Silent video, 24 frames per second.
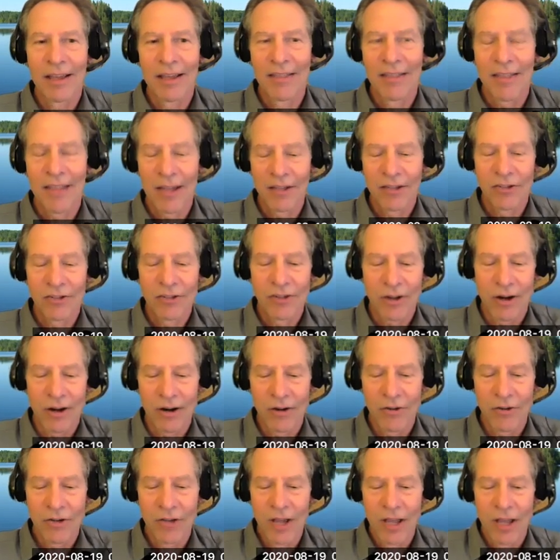that
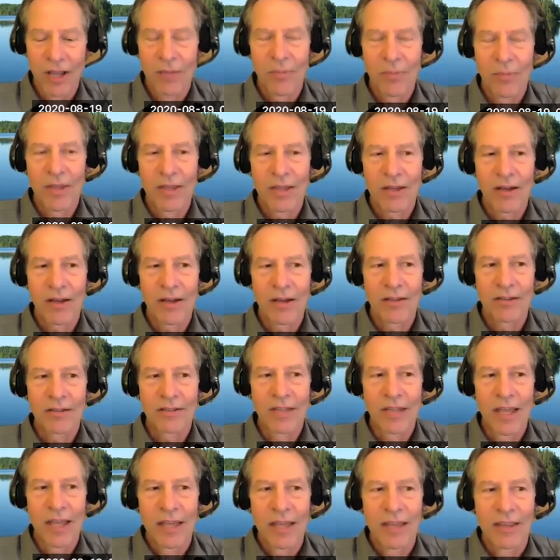charge
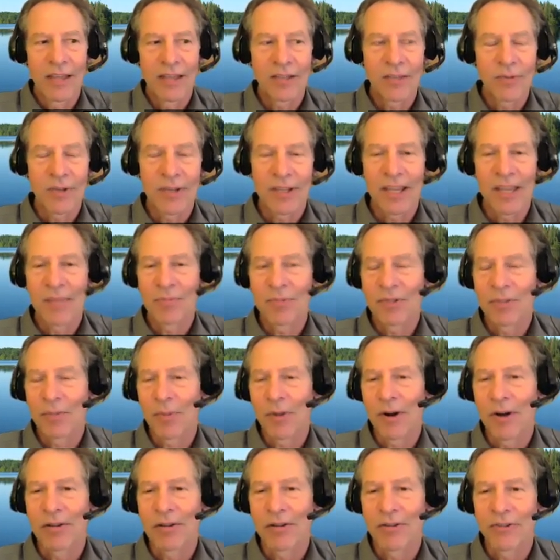because that's what keeps the
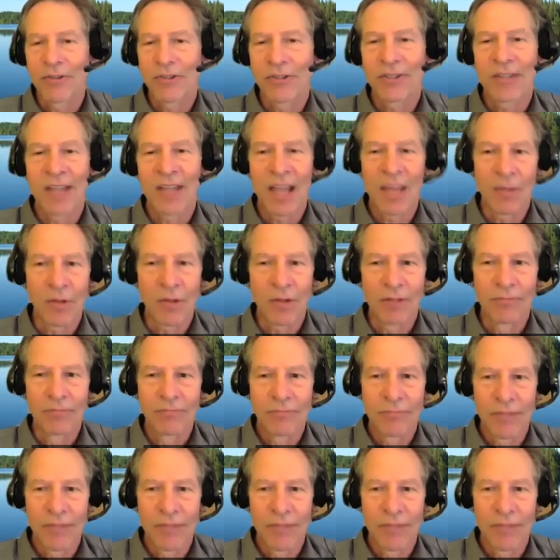particles stable.